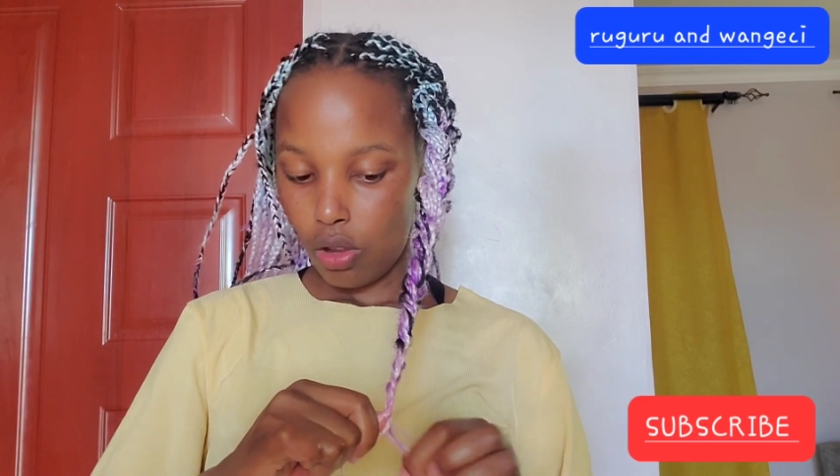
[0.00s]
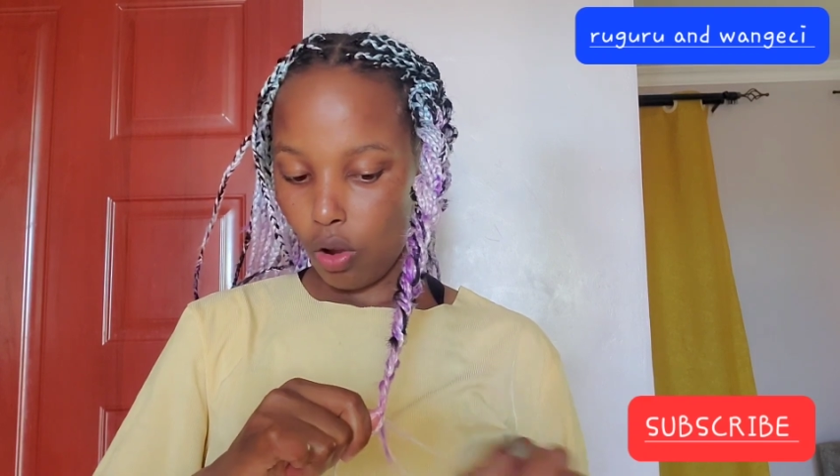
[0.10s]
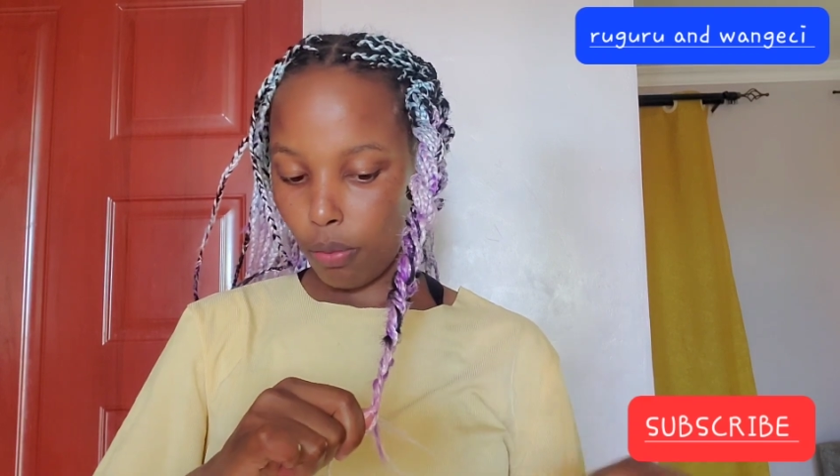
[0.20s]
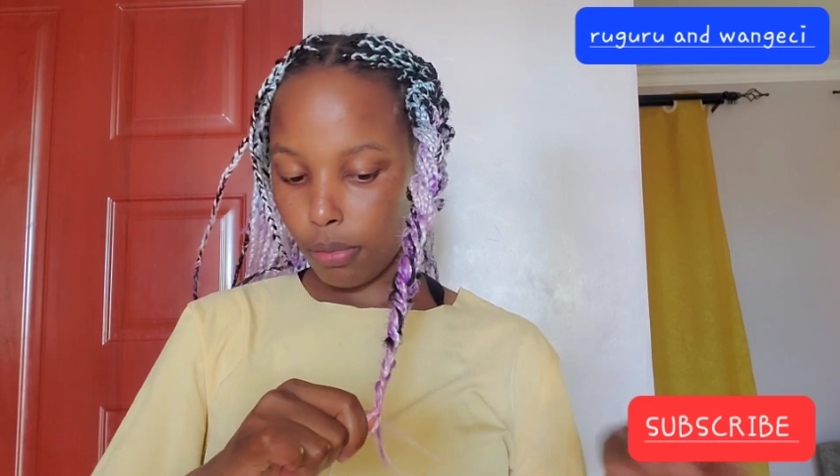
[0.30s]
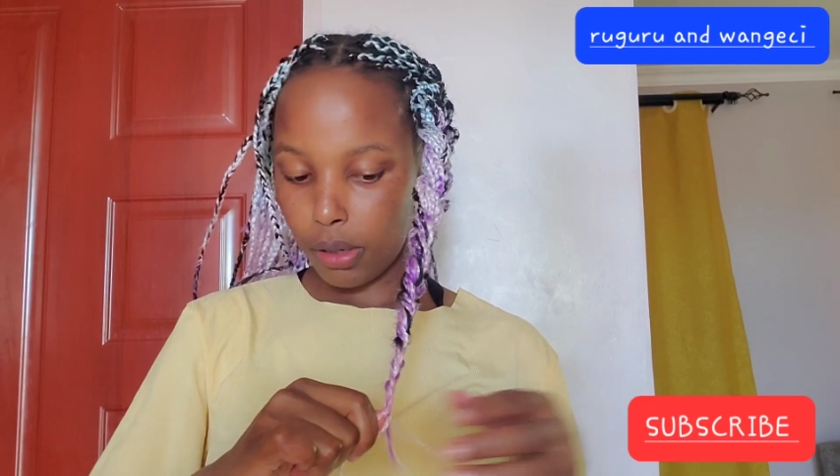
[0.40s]

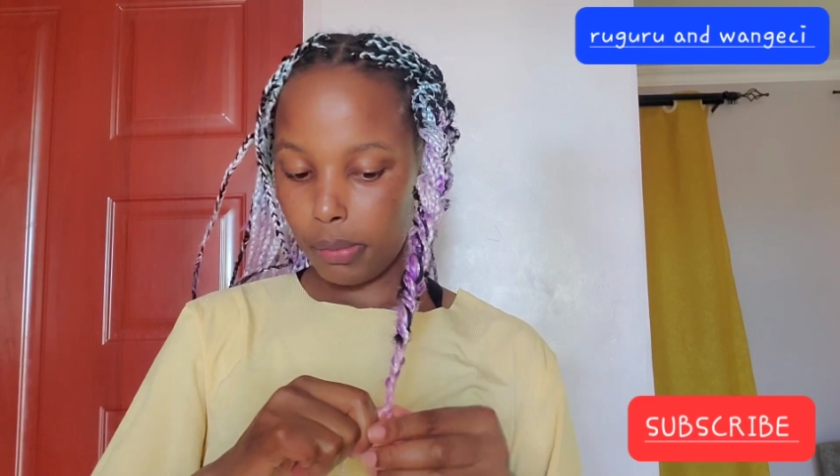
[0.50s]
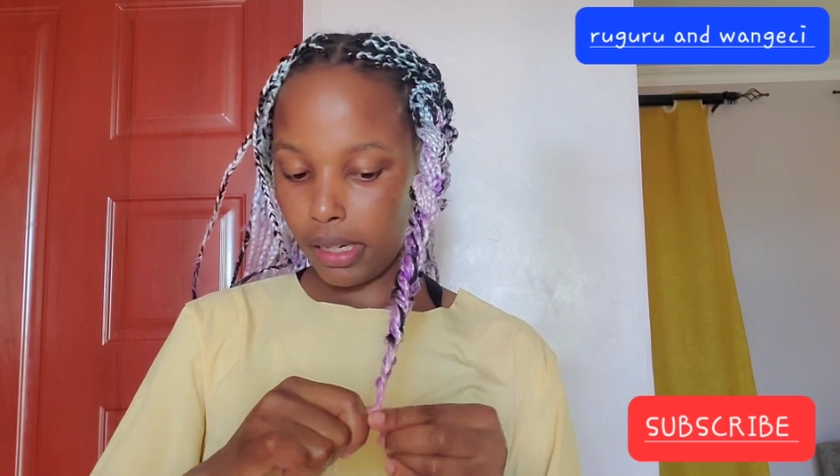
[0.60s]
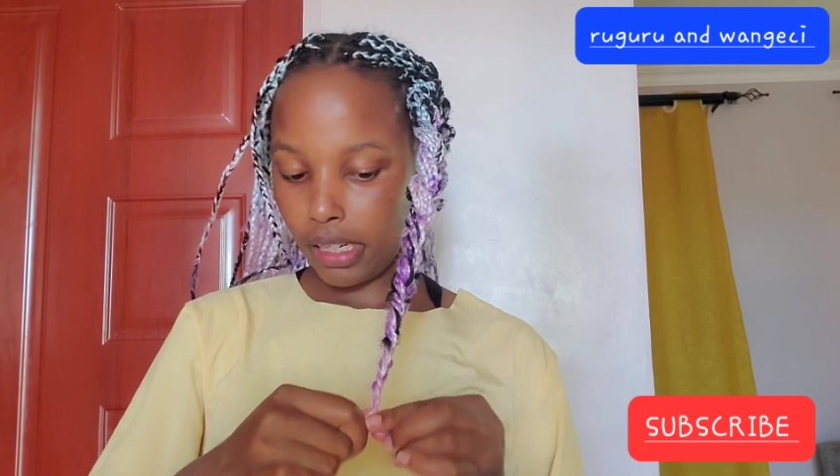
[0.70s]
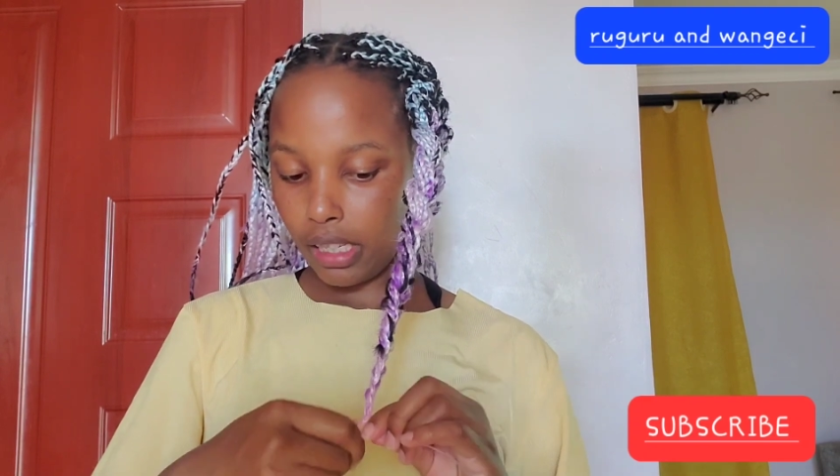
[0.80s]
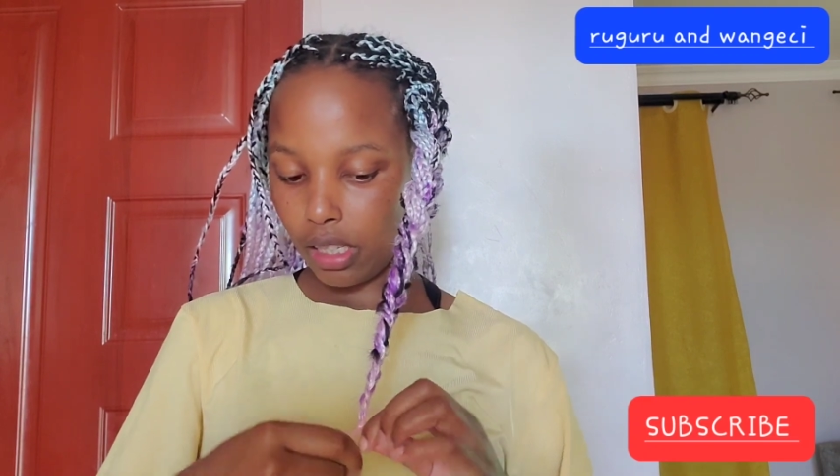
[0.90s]
ombre
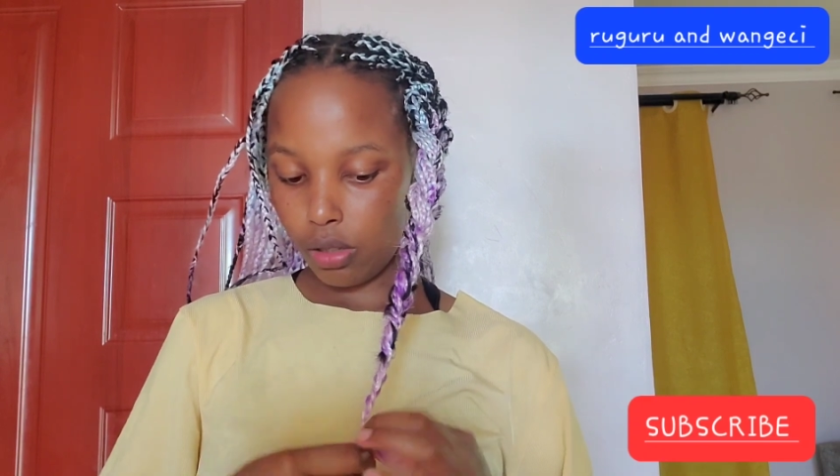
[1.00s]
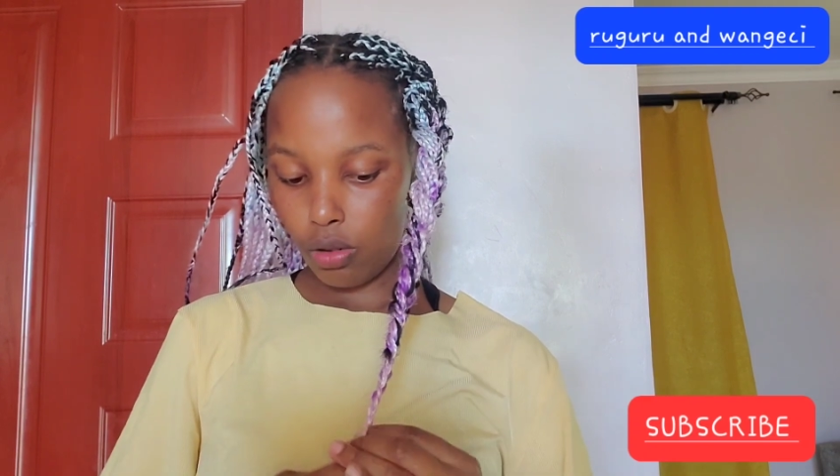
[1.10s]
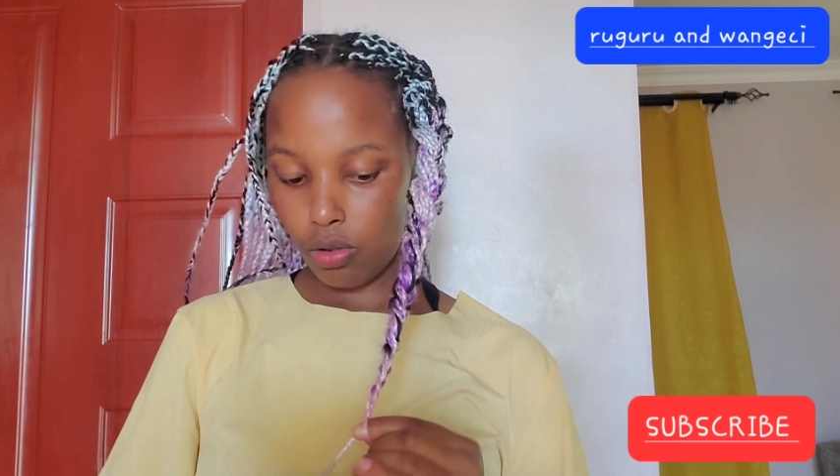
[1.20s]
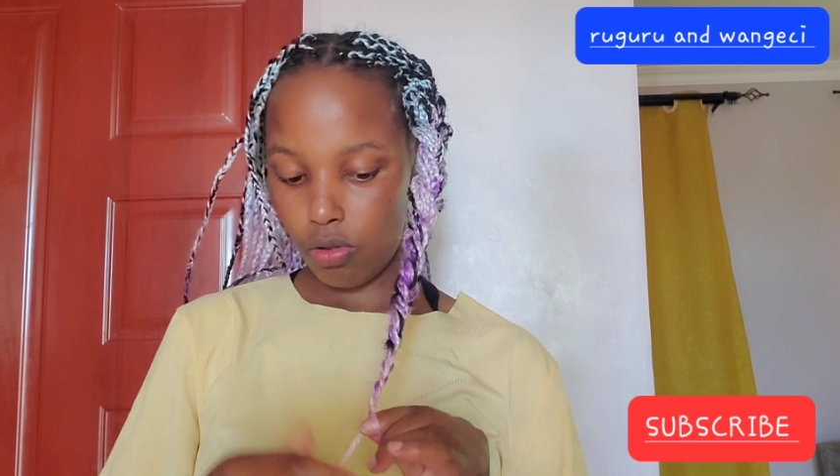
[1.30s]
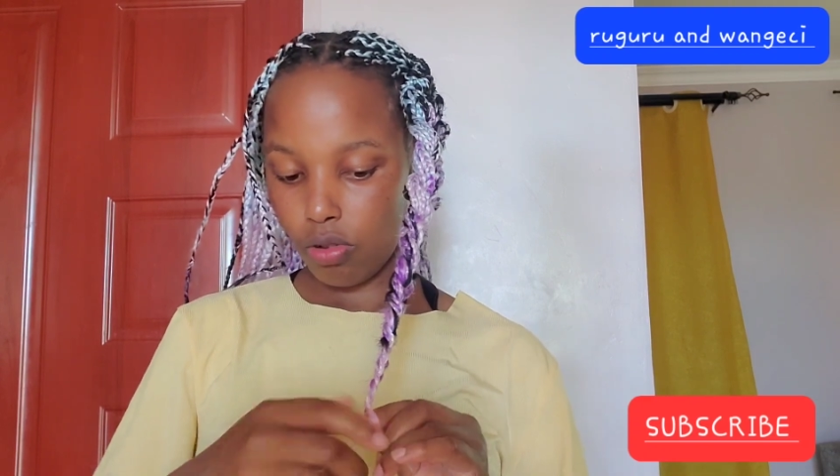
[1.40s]
braids,
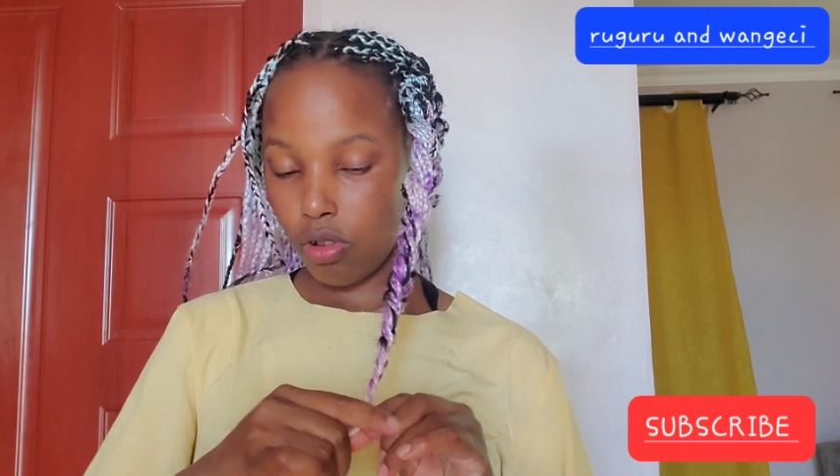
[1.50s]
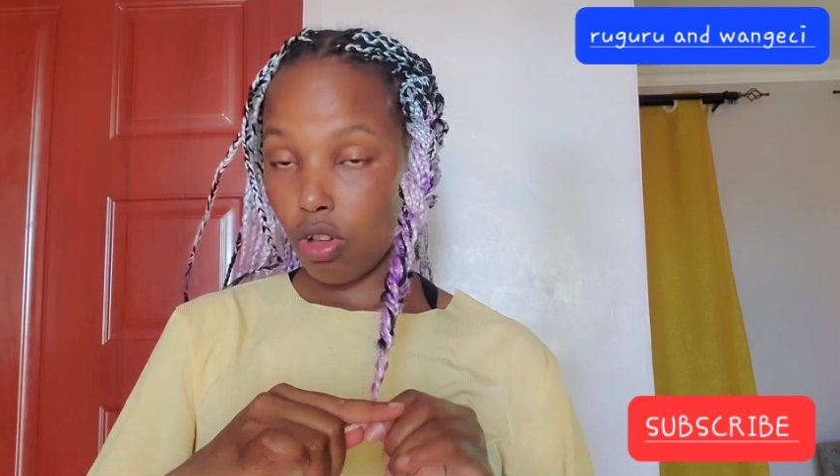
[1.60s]
so